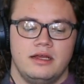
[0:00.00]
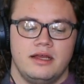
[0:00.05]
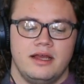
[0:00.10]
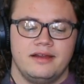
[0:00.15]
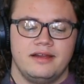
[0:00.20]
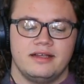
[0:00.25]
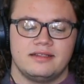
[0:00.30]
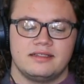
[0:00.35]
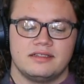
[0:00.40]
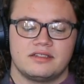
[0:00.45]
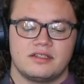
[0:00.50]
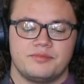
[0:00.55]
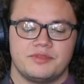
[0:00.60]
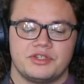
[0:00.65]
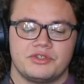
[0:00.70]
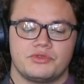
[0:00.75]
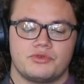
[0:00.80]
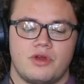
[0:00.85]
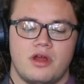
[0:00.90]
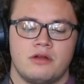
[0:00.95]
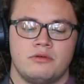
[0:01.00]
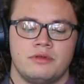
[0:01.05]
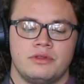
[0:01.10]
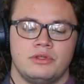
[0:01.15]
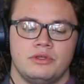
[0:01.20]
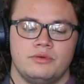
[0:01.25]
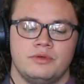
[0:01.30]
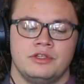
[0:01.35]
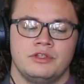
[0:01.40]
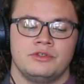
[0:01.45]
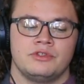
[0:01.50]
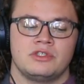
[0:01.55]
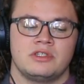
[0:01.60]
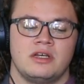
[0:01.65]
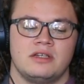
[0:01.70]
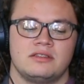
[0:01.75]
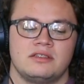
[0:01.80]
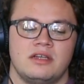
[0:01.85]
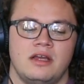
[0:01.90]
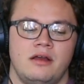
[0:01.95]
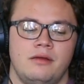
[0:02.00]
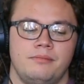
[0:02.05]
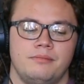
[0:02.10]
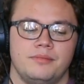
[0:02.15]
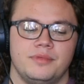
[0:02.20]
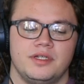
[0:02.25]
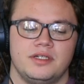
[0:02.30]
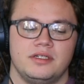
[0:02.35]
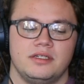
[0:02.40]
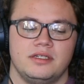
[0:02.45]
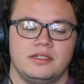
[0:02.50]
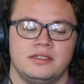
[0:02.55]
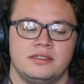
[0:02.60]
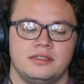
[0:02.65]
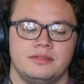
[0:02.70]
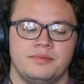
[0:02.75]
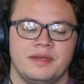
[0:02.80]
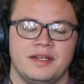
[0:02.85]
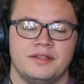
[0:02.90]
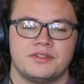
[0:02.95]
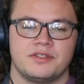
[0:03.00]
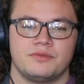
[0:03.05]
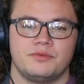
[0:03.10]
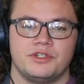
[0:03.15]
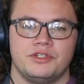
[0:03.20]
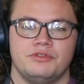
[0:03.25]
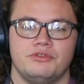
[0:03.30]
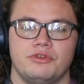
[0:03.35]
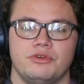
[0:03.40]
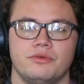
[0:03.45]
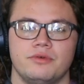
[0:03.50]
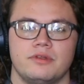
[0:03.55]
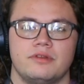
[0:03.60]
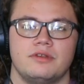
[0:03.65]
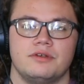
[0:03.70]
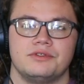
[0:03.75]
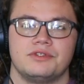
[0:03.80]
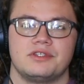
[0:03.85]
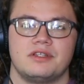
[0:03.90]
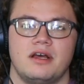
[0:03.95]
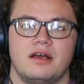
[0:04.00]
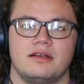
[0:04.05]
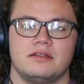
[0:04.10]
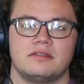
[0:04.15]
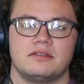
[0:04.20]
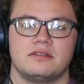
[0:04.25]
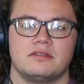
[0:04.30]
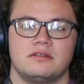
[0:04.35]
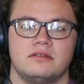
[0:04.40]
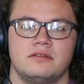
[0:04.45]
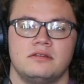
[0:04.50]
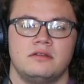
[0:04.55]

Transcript: And not that something's wrong with you when those thoughts come, but it depends on what you do with those thoughts.